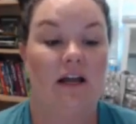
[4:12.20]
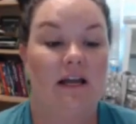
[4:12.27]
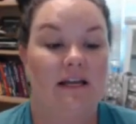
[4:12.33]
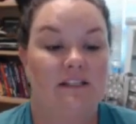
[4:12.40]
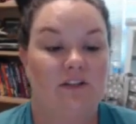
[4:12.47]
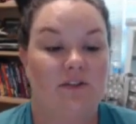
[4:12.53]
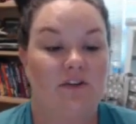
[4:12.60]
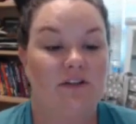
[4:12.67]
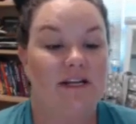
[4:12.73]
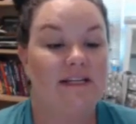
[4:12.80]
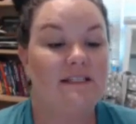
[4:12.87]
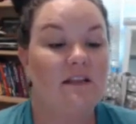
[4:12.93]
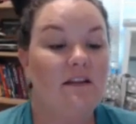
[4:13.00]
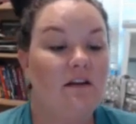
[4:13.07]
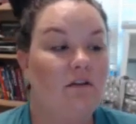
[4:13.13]
So there is
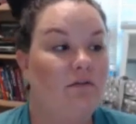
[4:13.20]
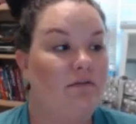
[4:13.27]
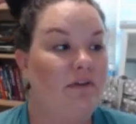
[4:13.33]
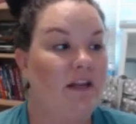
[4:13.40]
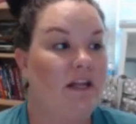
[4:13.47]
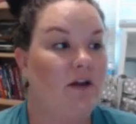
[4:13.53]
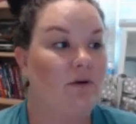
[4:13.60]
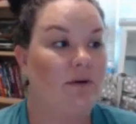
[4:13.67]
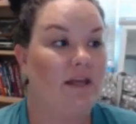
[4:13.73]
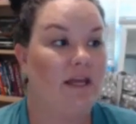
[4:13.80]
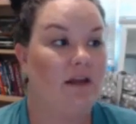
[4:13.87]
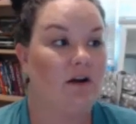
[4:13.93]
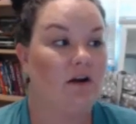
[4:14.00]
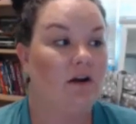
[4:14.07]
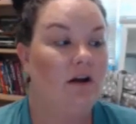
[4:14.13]
a little video
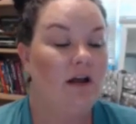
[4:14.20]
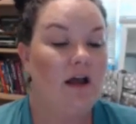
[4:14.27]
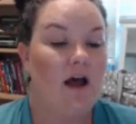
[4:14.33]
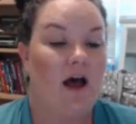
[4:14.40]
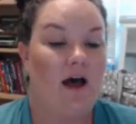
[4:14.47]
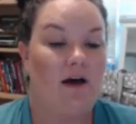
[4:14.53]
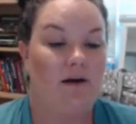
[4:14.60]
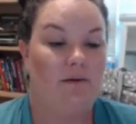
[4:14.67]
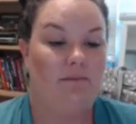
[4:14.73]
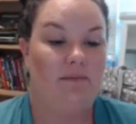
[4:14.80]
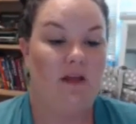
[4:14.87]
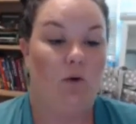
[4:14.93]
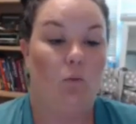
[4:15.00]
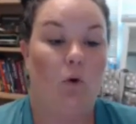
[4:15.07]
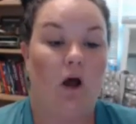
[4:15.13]
here
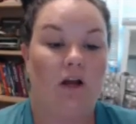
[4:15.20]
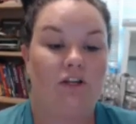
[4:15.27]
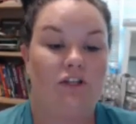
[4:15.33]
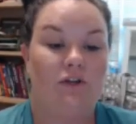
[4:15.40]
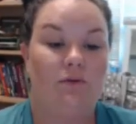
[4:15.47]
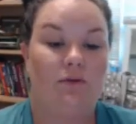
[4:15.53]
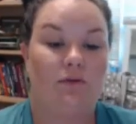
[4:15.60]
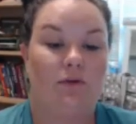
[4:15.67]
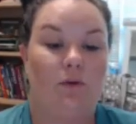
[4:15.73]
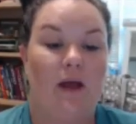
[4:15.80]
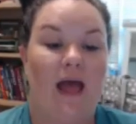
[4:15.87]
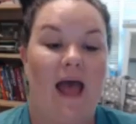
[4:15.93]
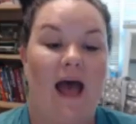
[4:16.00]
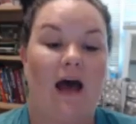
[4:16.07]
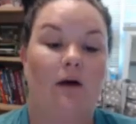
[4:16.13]
that walks you through
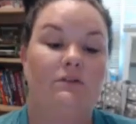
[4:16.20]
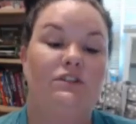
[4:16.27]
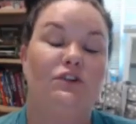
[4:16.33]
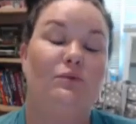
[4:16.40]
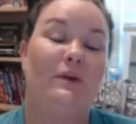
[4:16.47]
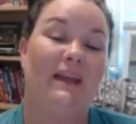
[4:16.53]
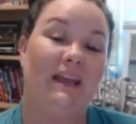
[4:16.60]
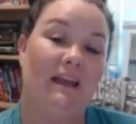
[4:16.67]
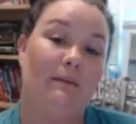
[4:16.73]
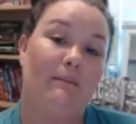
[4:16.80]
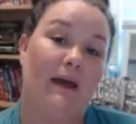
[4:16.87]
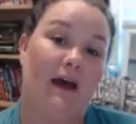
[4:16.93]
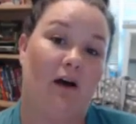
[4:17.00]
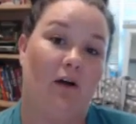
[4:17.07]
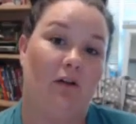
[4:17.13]
how to
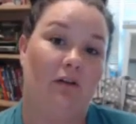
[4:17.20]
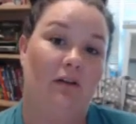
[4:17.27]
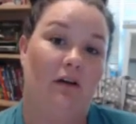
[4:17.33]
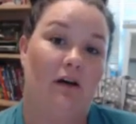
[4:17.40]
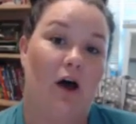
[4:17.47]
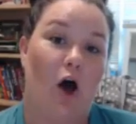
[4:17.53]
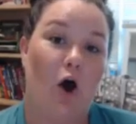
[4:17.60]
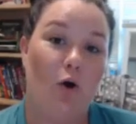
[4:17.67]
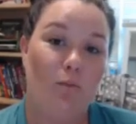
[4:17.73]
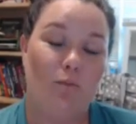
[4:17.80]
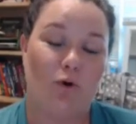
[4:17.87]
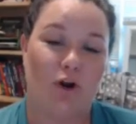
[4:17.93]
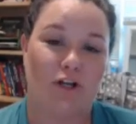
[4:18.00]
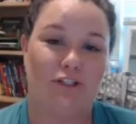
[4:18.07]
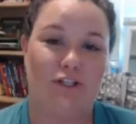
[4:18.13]
email
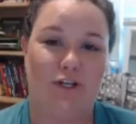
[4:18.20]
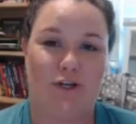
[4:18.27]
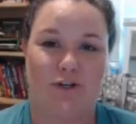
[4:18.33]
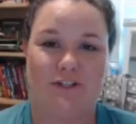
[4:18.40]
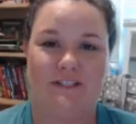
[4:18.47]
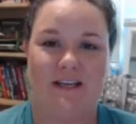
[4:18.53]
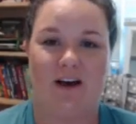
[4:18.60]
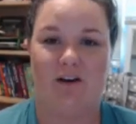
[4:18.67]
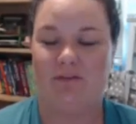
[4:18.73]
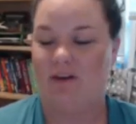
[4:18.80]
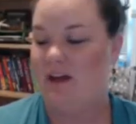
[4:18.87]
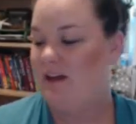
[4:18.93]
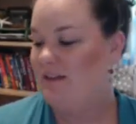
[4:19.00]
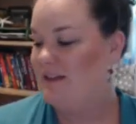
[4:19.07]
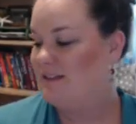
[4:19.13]
homework to yourself.
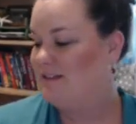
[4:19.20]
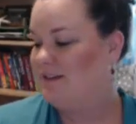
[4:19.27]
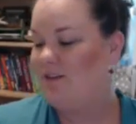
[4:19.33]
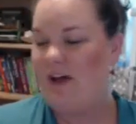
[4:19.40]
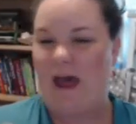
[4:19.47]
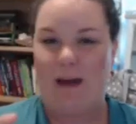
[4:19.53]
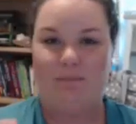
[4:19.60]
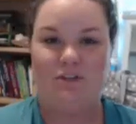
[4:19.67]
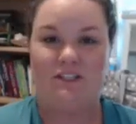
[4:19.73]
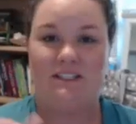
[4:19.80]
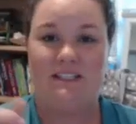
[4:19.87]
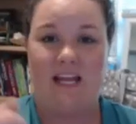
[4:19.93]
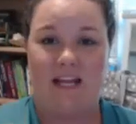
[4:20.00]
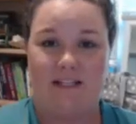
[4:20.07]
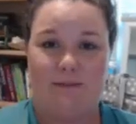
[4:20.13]
This little app just
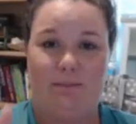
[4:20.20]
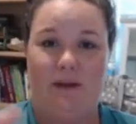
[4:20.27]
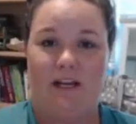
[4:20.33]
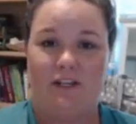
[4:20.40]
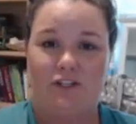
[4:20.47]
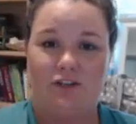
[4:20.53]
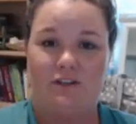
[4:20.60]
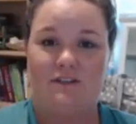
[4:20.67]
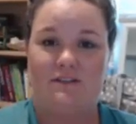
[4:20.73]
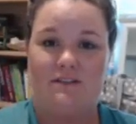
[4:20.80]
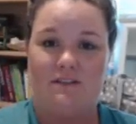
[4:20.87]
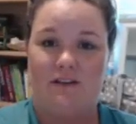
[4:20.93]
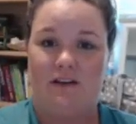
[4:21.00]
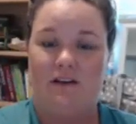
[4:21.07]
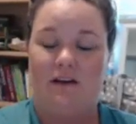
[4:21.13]
takes pictures
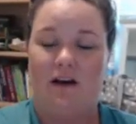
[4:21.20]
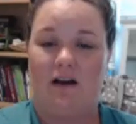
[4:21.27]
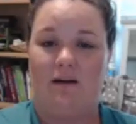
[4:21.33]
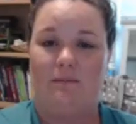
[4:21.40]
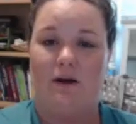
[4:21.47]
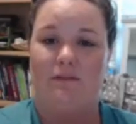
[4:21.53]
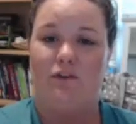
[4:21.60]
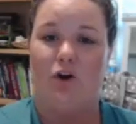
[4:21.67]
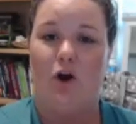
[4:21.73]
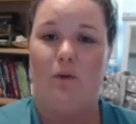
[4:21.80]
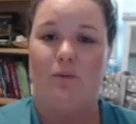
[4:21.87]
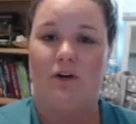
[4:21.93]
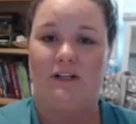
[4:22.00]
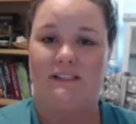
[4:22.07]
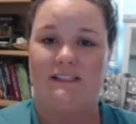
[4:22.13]
of your
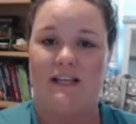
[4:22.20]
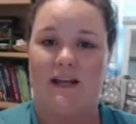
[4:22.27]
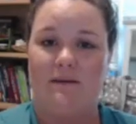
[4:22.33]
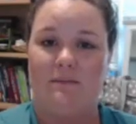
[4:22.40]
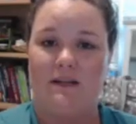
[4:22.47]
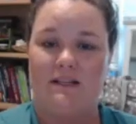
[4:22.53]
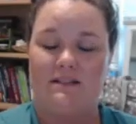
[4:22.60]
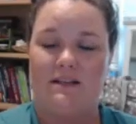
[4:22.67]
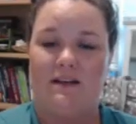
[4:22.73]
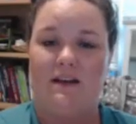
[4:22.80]
homework assignment,